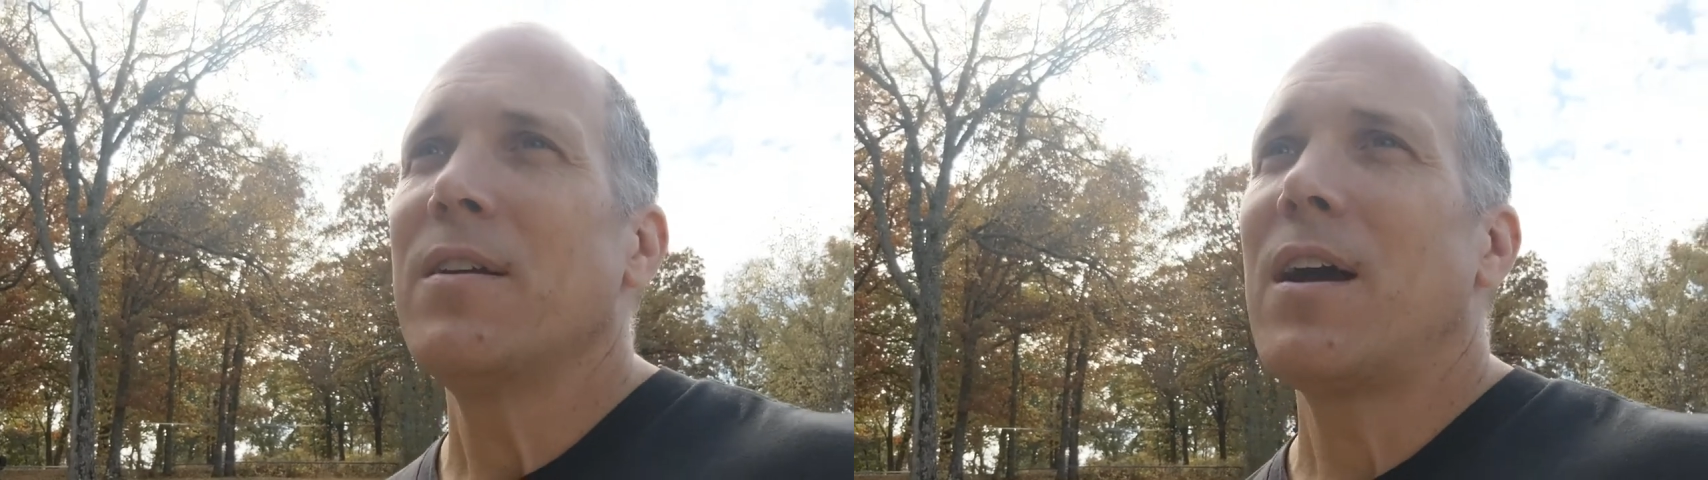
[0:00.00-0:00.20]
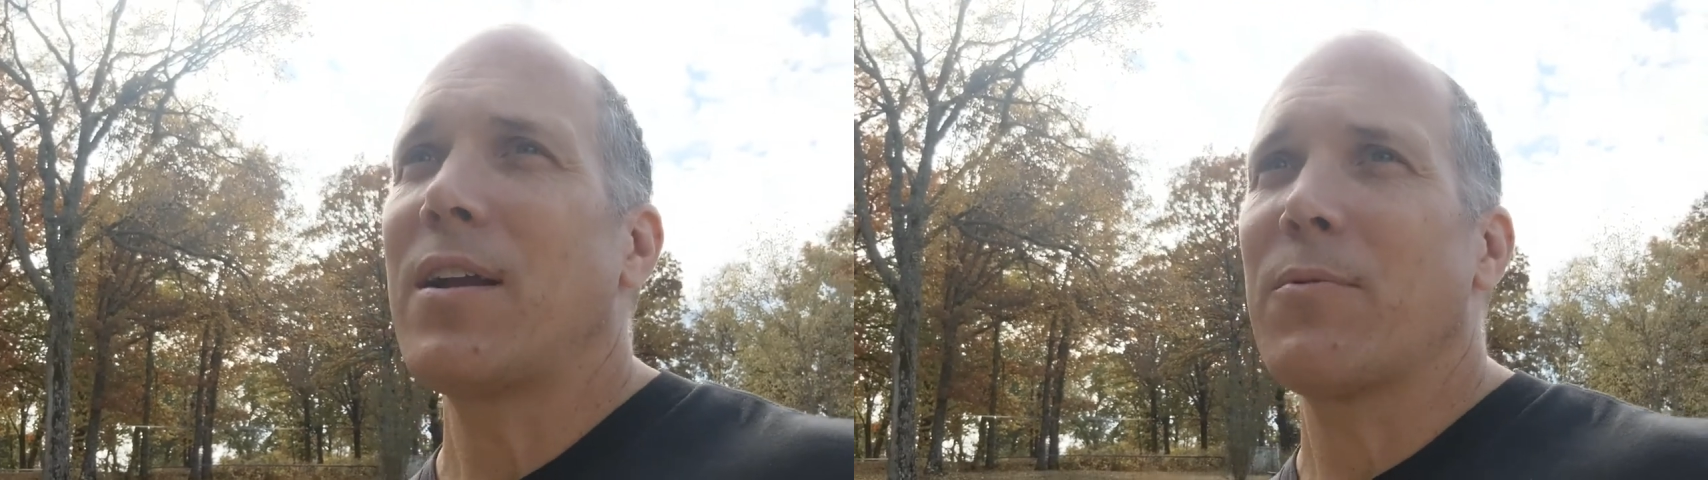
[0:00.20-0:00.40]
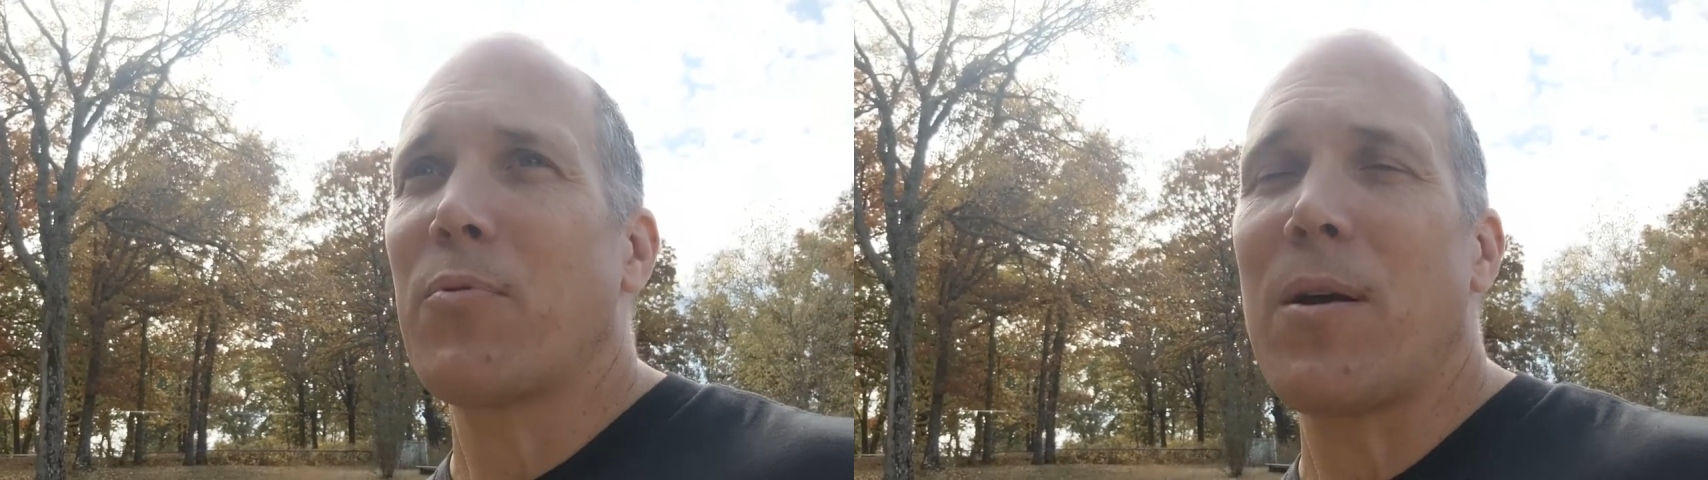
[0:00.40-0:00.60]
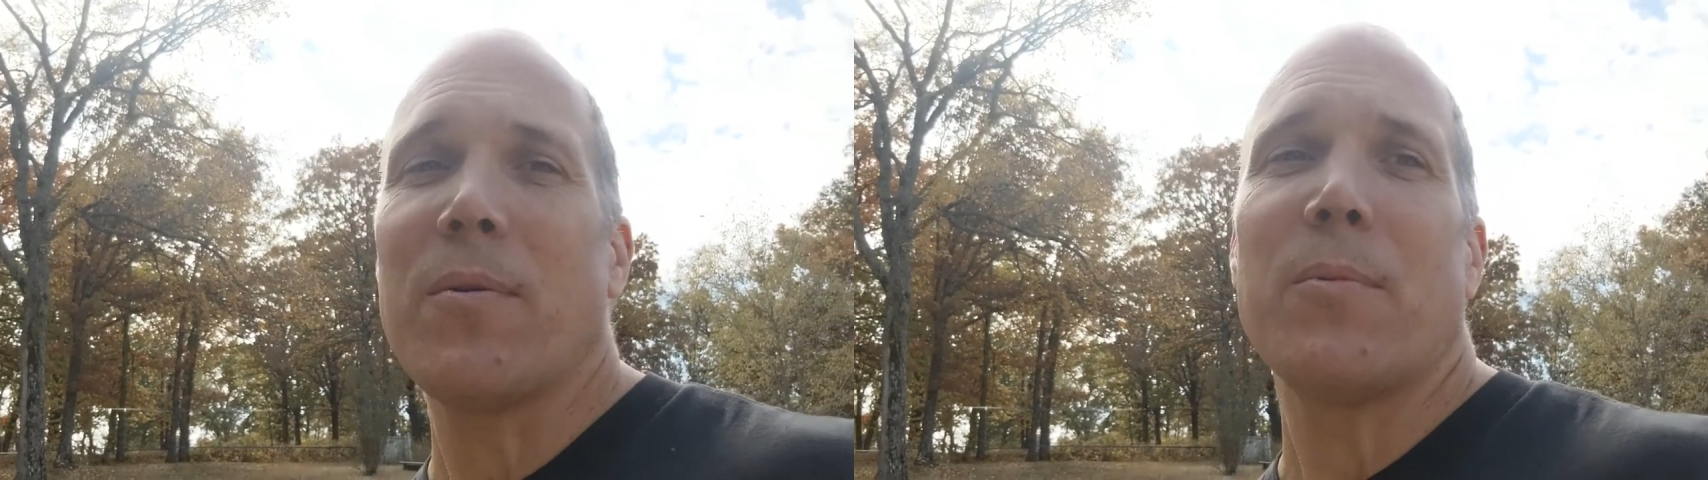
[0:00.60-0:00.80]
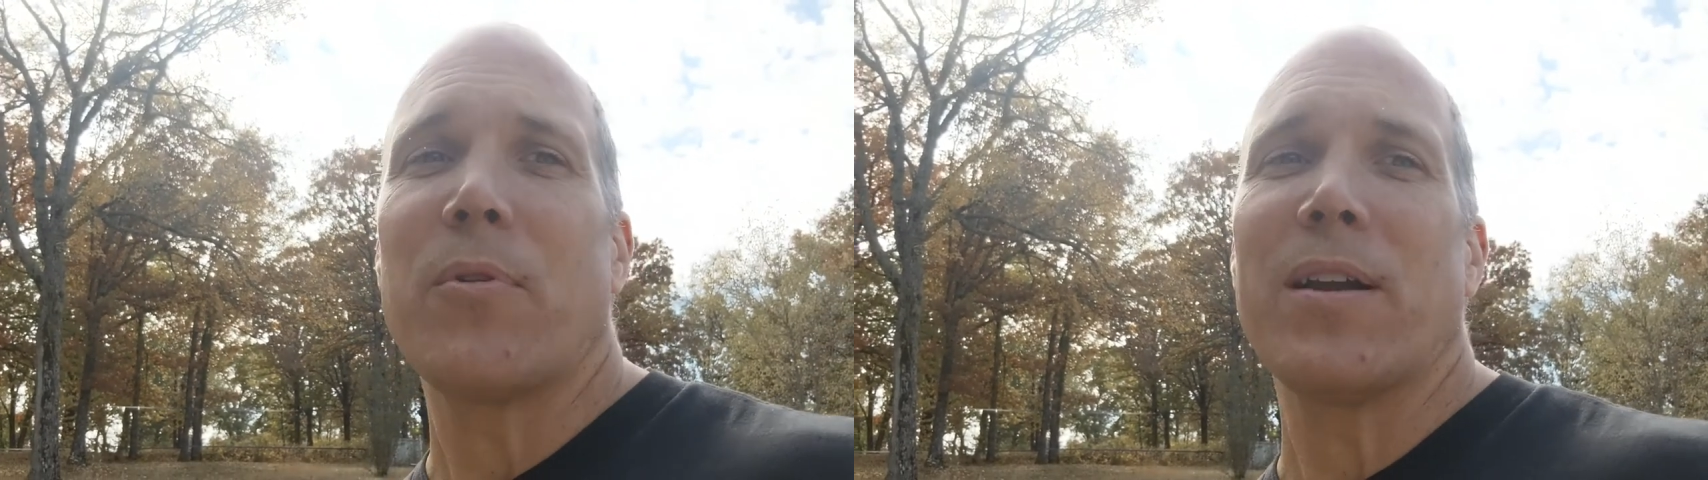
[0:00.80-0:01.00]
I could
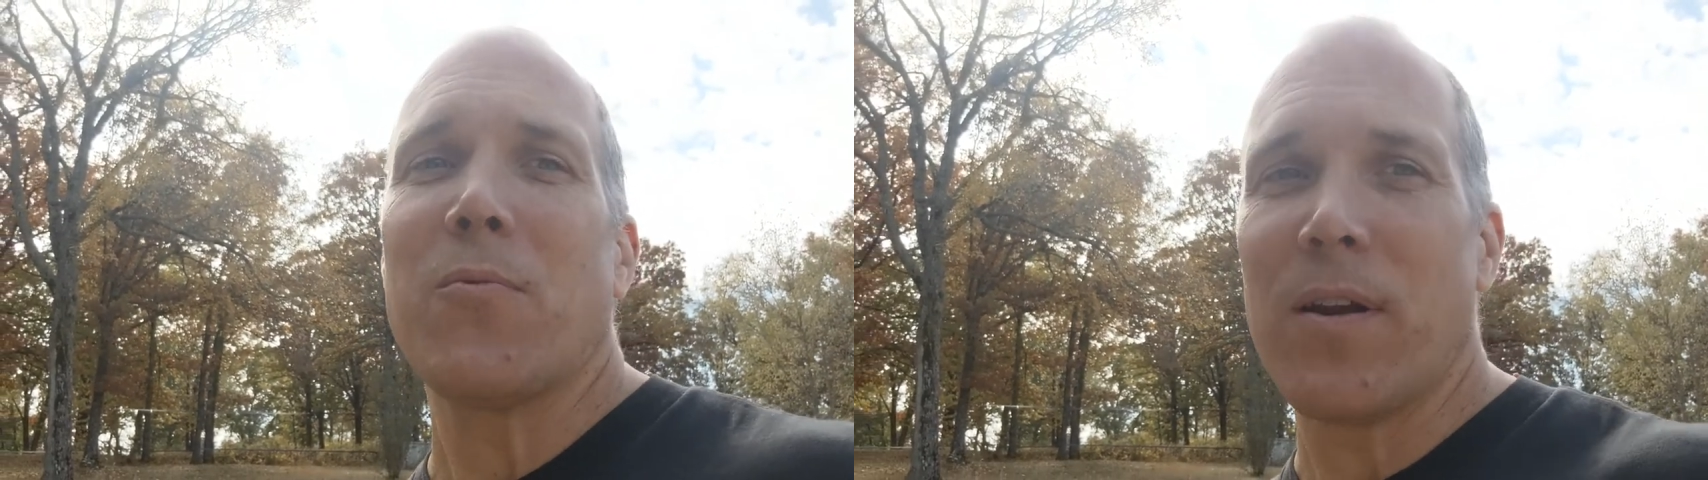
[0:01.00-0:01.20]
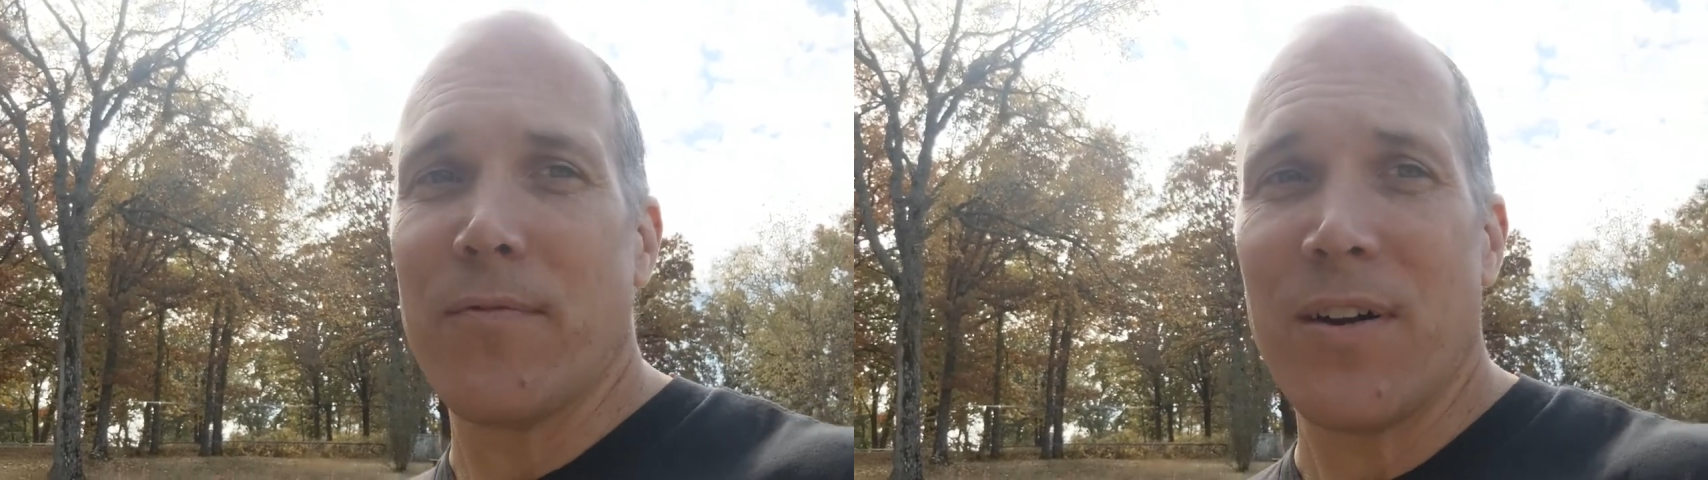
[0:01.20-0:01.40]
probably break one of